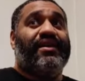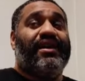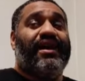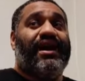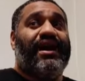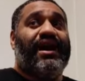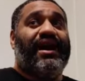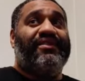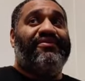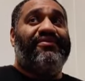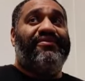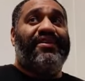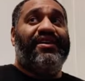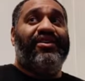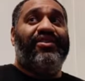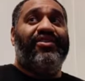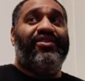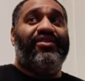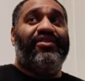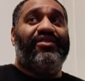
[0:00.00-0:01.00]
I
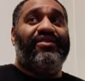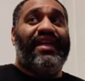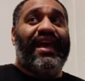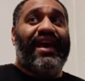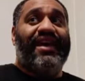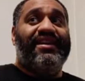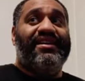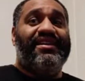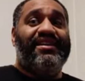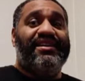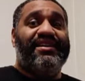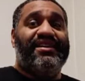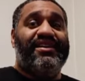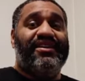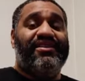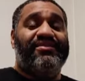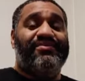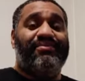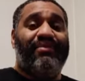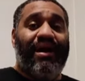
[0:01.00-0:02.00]
figure that he
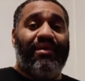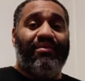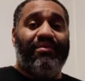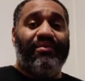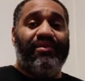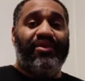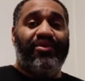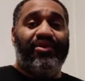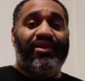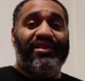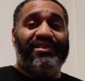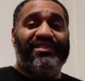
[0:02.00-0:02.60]
is probably going to